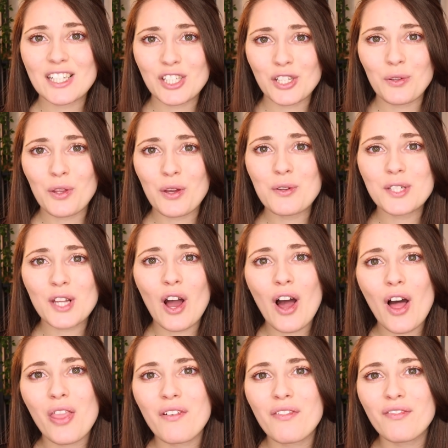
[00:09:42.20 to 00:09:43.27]
And so those
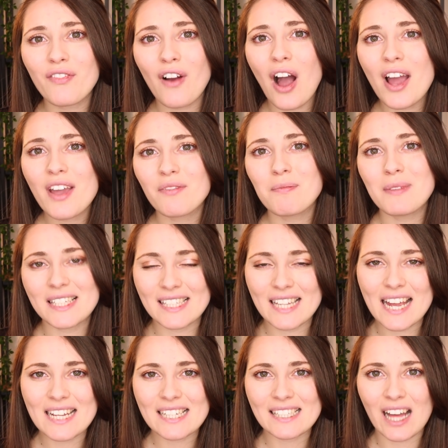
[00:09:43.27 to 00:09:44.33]
are the five
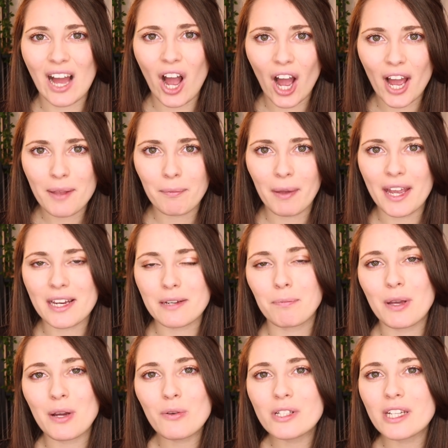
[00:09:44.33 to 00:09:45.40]
mistakes that I made
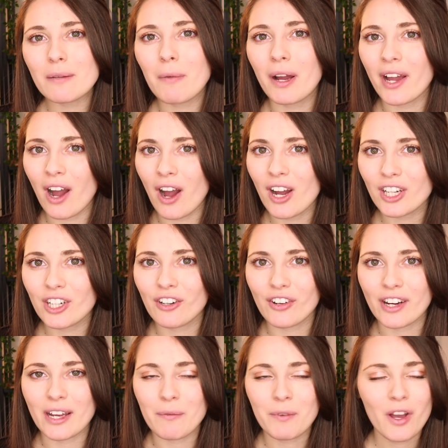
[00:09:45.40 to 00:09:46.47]
building my art
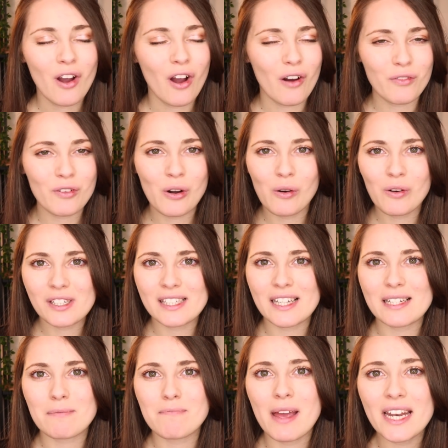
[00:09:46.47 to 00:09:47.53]
career. Of course,
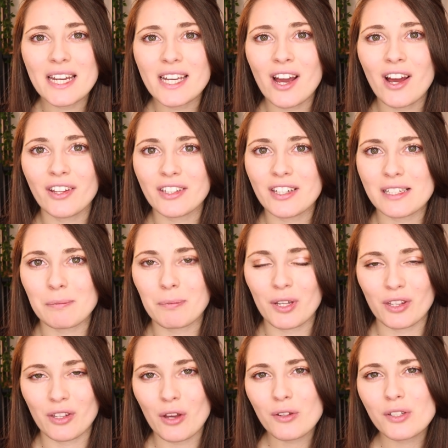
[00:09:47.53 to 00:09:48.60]
there's many others,
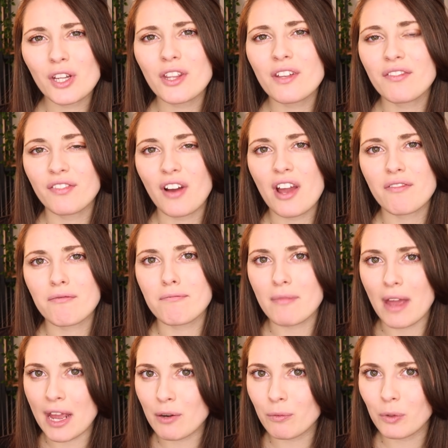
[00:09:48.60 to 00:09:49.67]
but those are the five
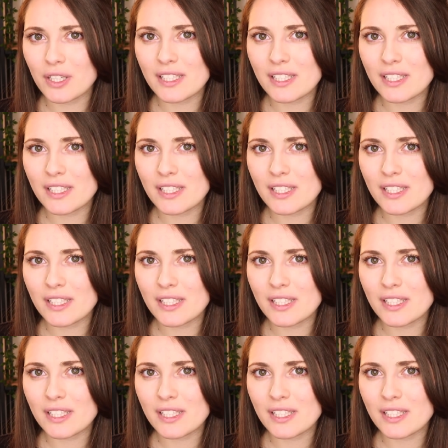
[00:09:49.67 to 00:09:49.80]
main